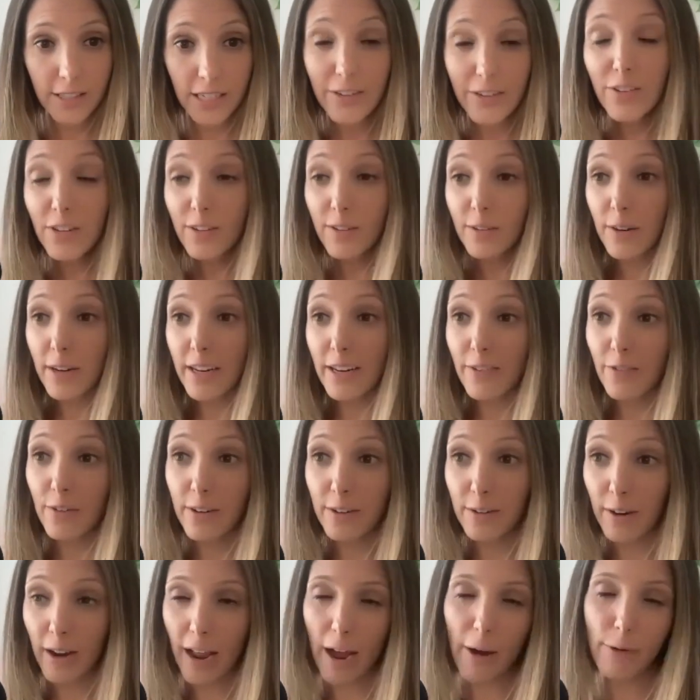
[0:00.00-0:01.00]
Even
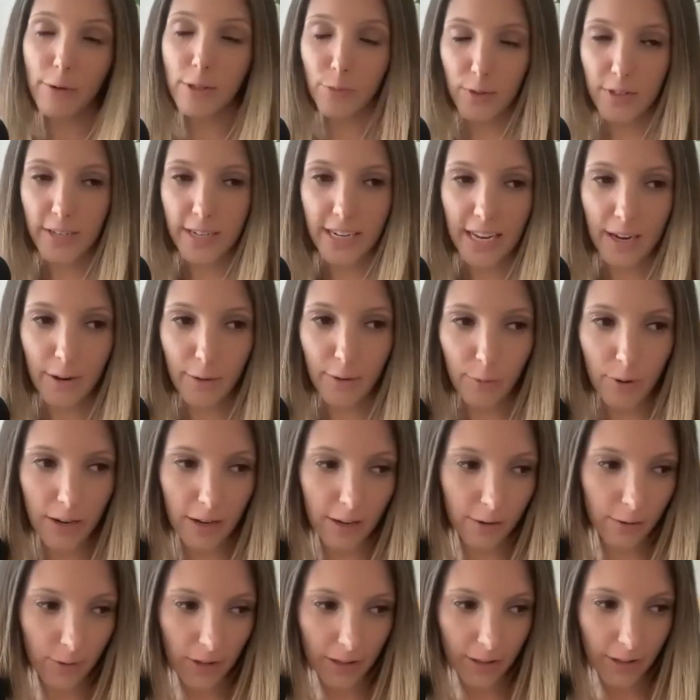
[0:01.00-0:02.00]
even yeah. I was reading it
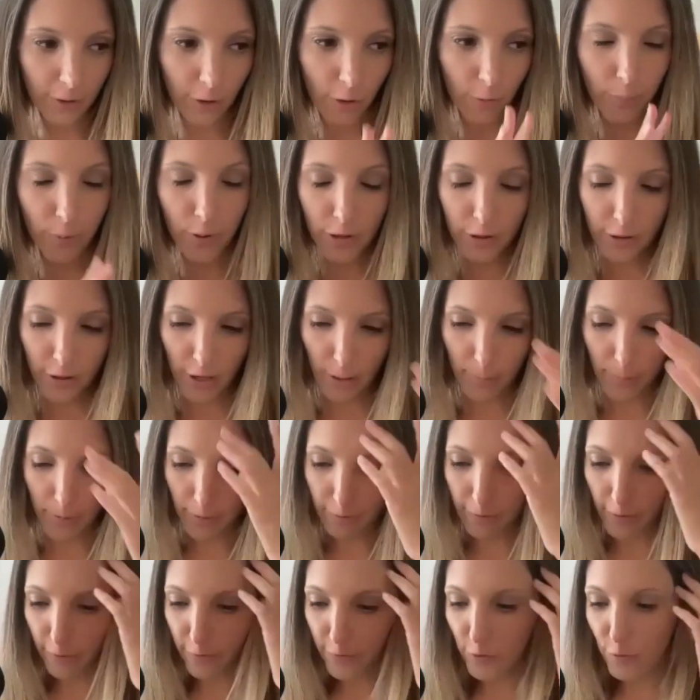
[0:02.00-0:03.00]
uh, like a little book club of
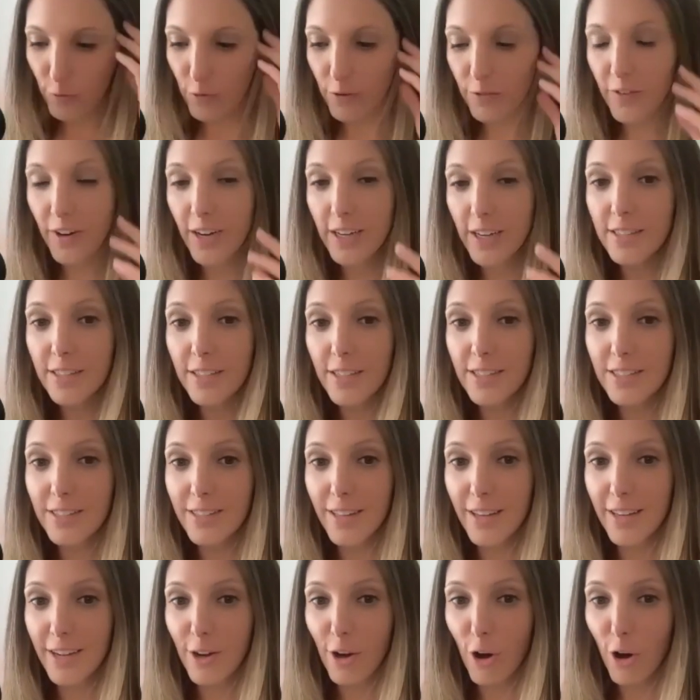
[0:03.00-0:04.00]
a few of us, and it's
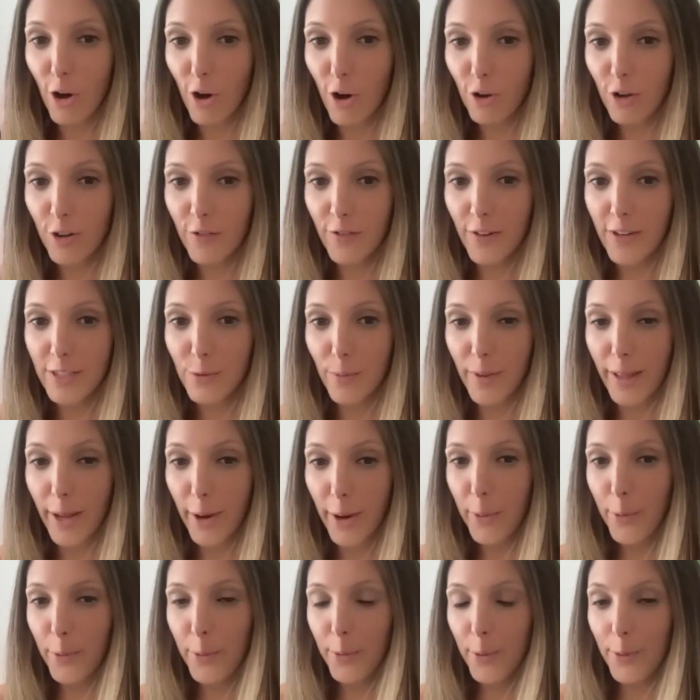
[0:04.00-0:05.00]
like all of us were
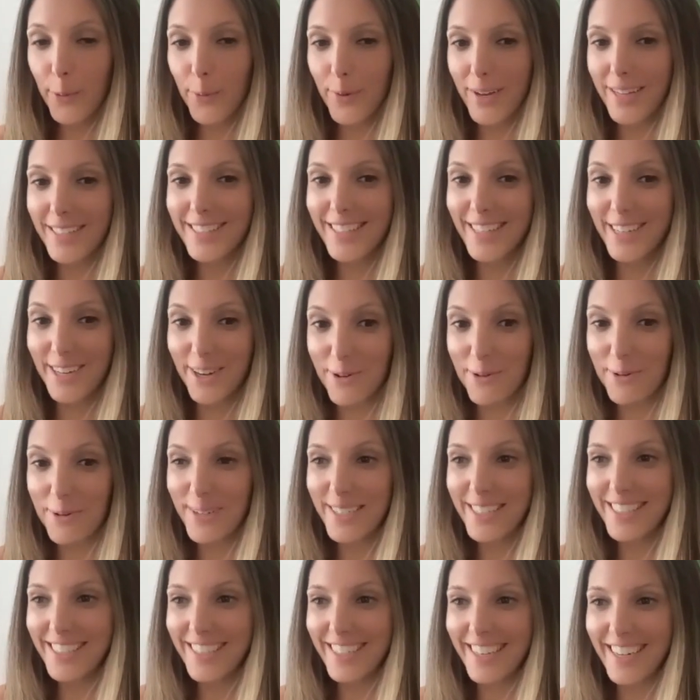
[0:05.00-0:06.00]
like, "Whoo, it's
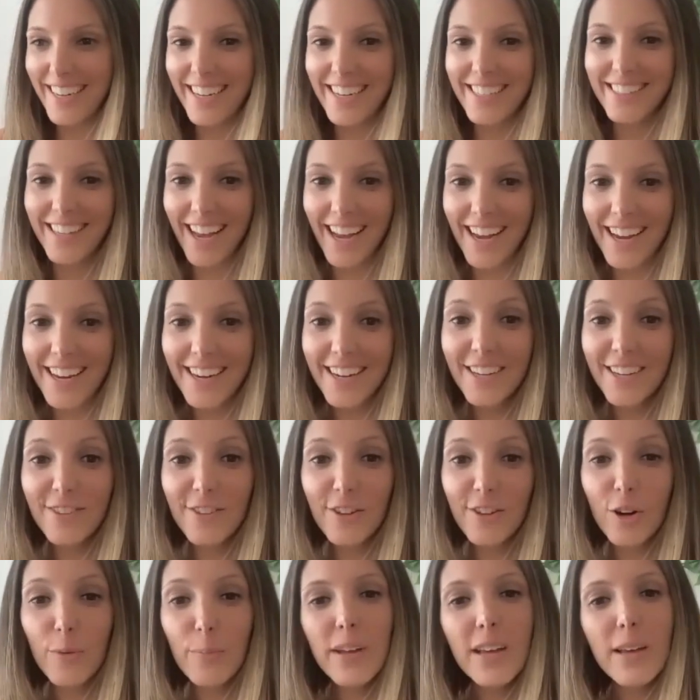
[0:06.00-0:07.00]
increasing anxiety yeah. a
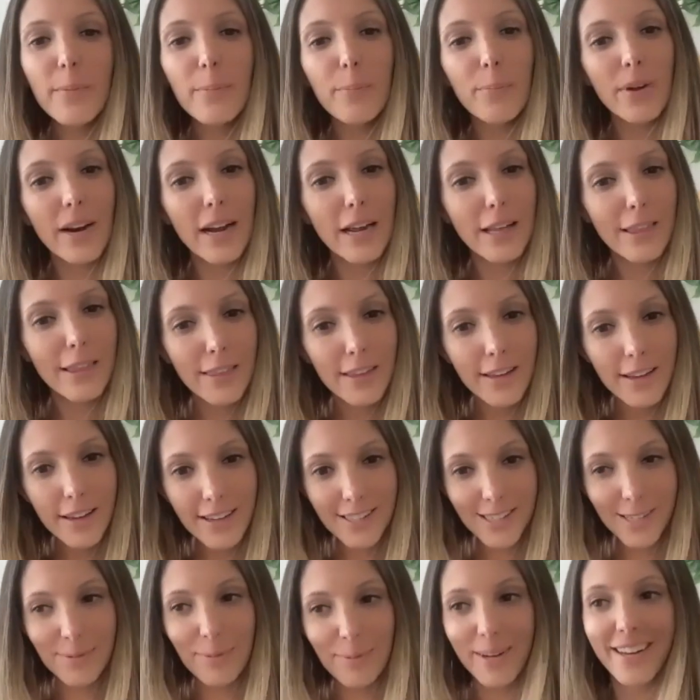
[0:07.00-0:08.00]
little bit," but I think
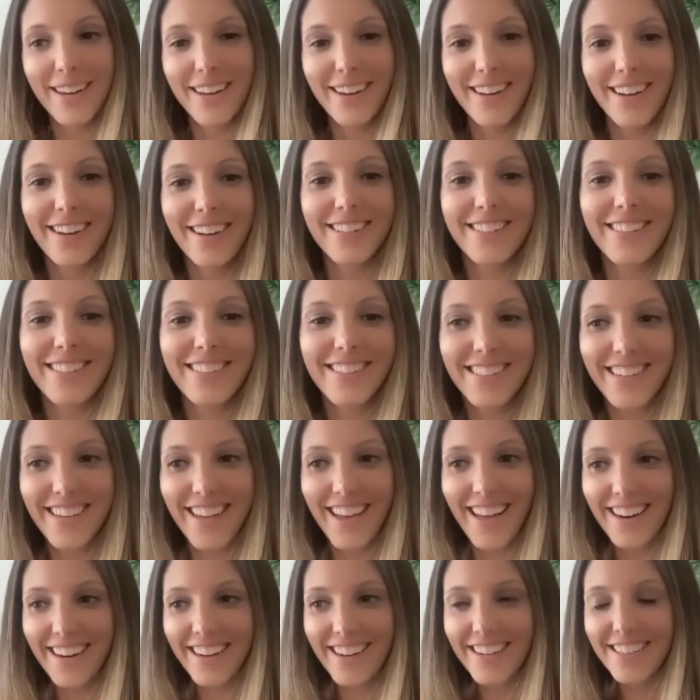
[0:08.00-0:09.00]
it's because it's
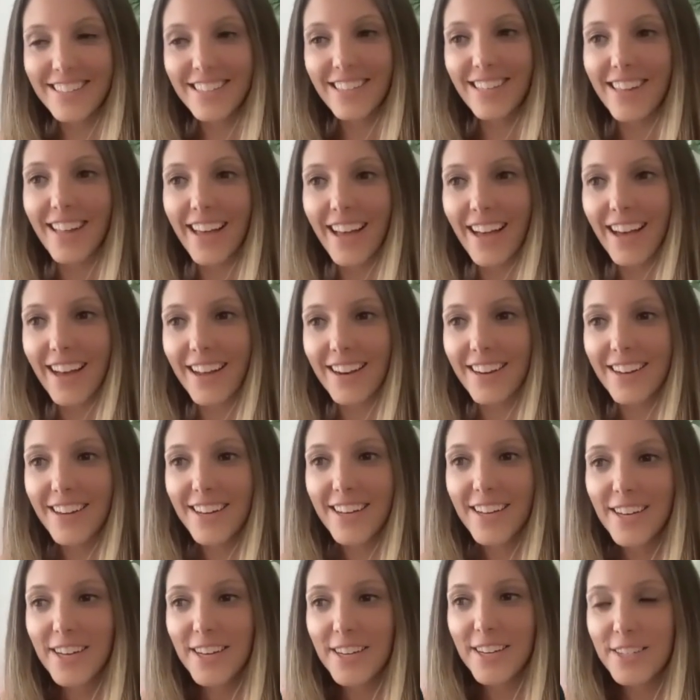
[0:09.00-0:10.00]
getting to yeah. that.
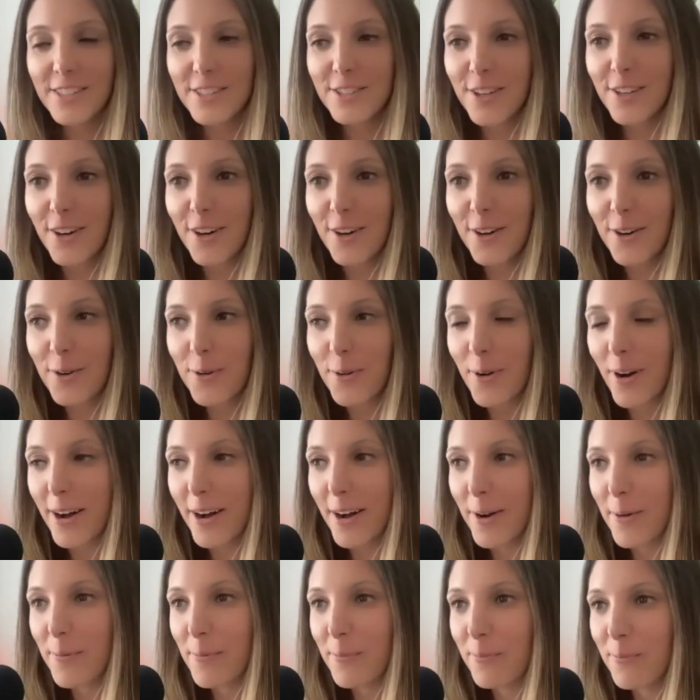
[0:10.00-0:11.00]
So
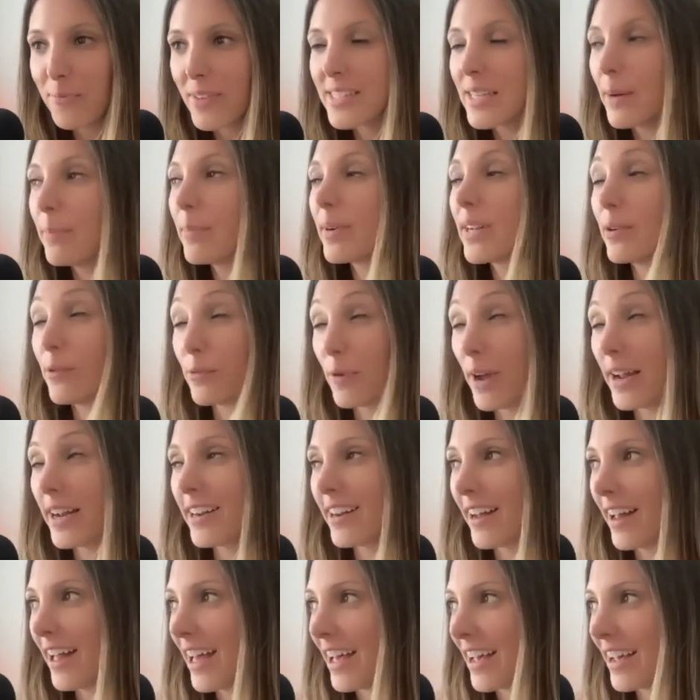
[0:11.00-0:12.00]
um, somebody read it
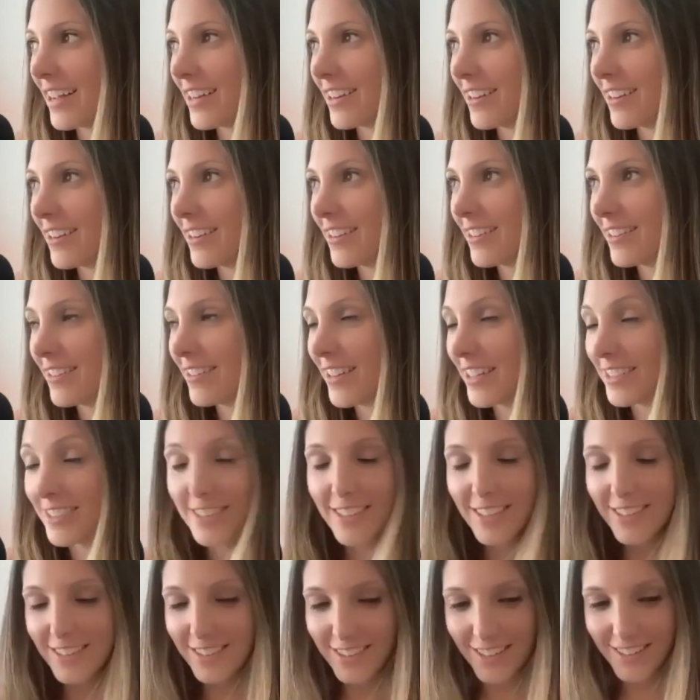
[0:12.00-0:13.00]
ahead that
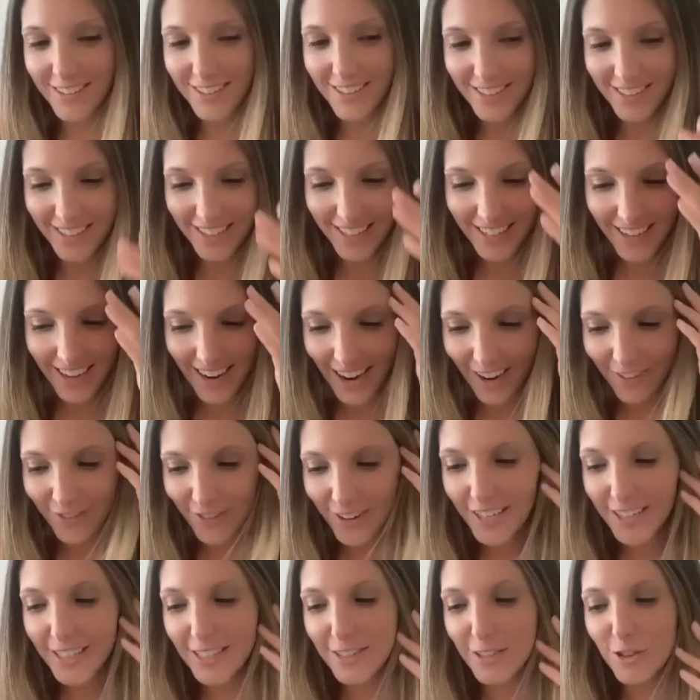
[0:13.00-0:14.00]
d- does, didn't have
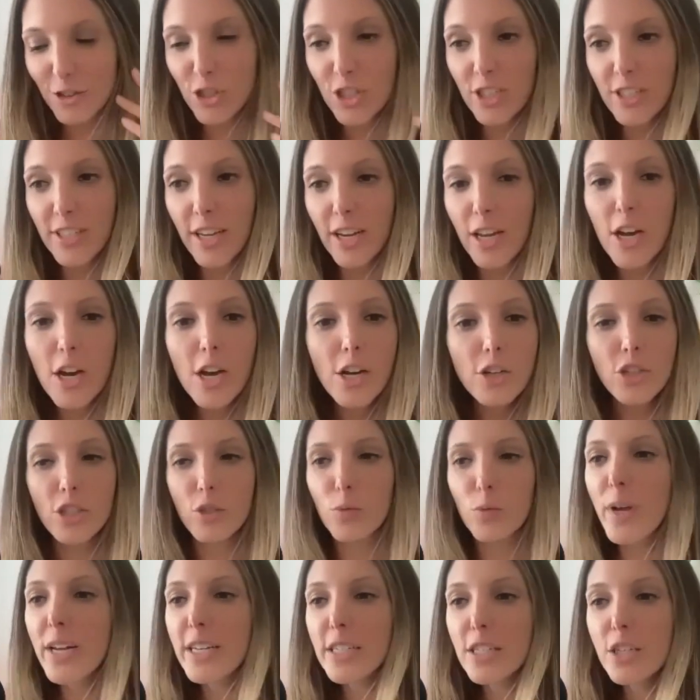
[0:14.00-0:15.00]
kids, and she's like, "Just
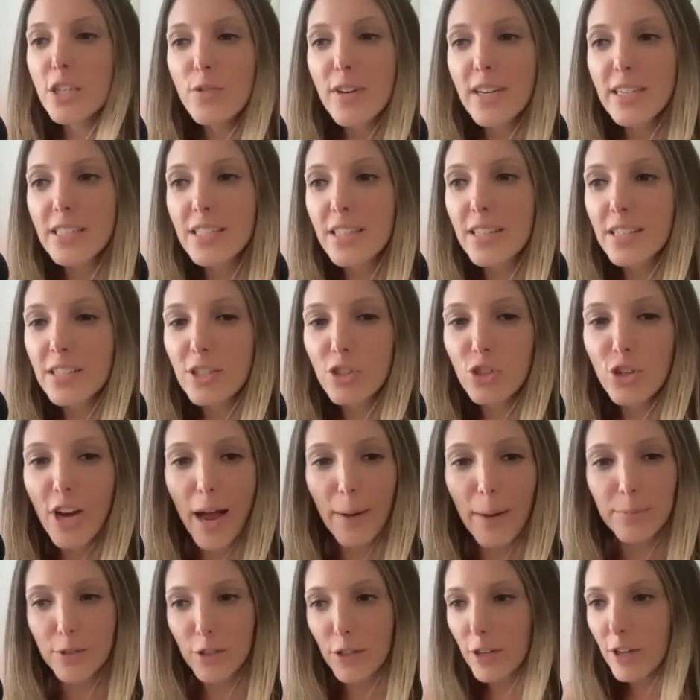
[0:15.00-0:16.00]
wait till you get to this
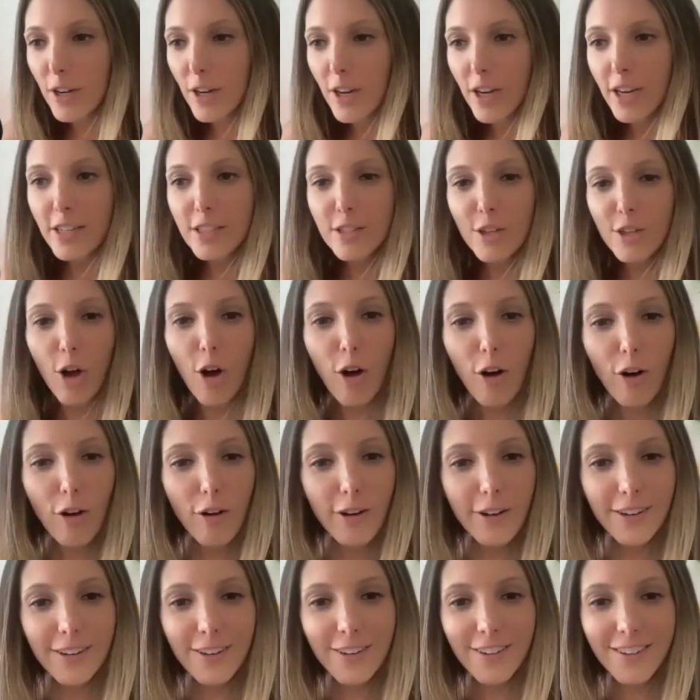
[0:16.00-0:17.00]
chapter. It's all
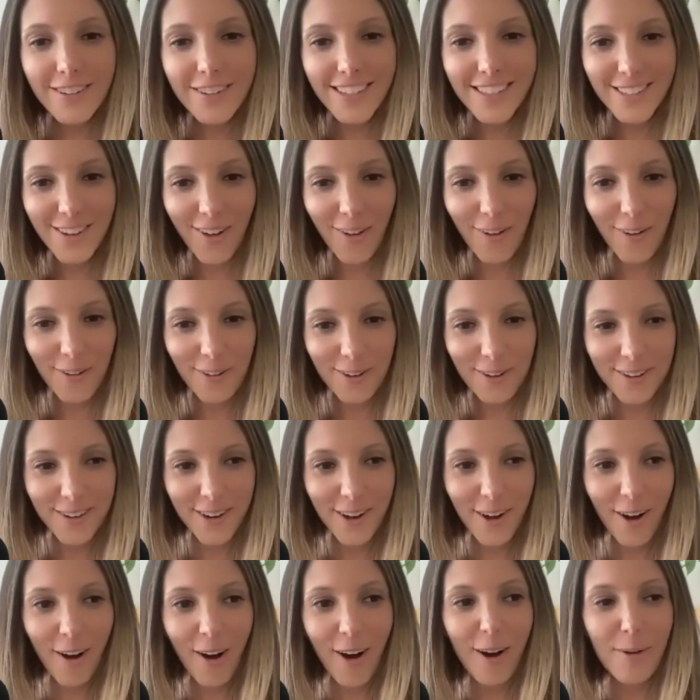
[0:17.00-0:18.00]
gonna it's all
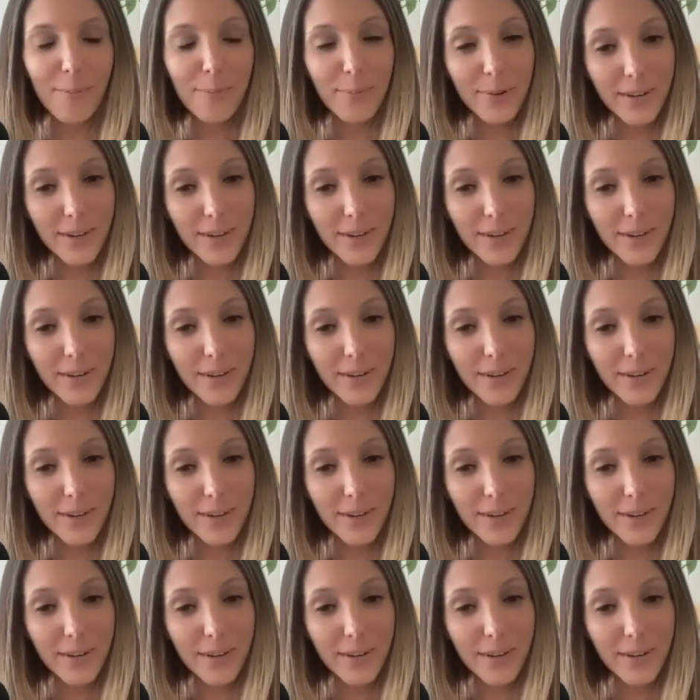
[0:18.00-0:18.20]
gonna come."